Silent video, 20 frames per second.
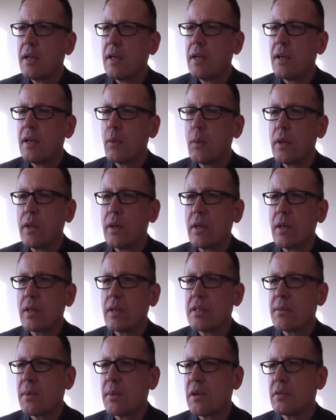And we think
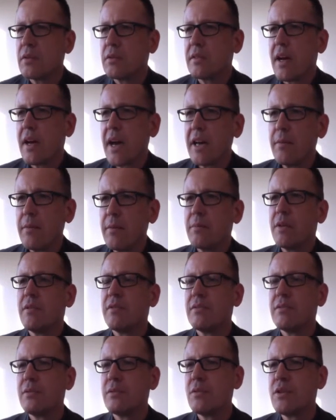it's about time
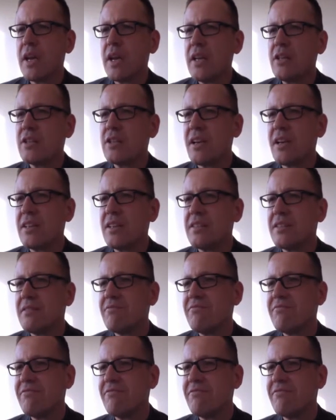to change that,